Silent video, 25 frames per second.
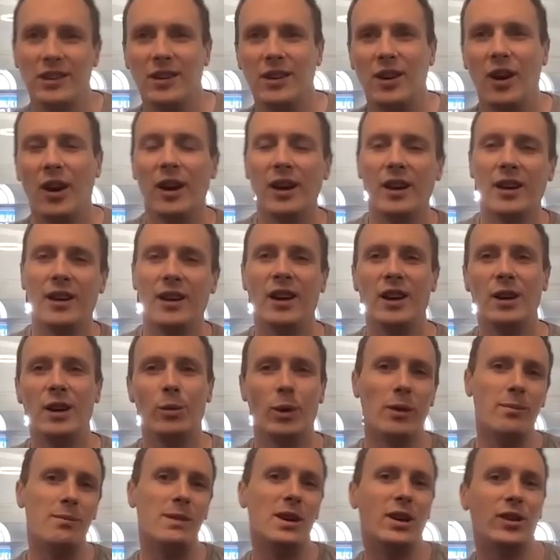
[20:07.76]
and like I
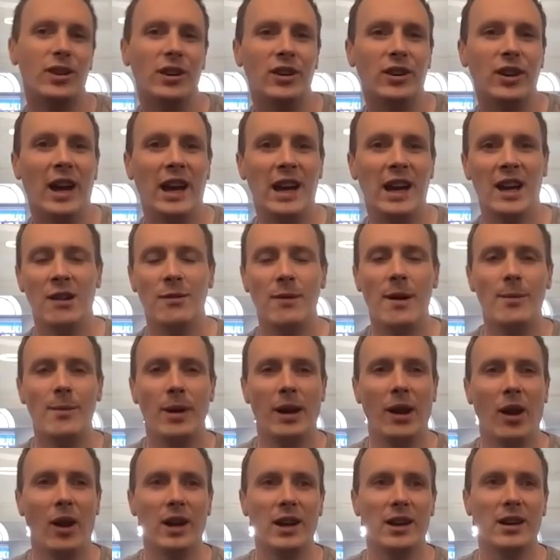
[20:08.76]
didn't want to miss a day. And I
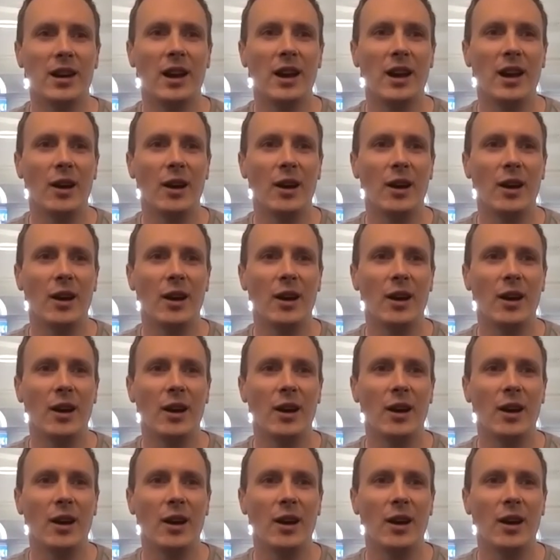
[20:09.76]
remember like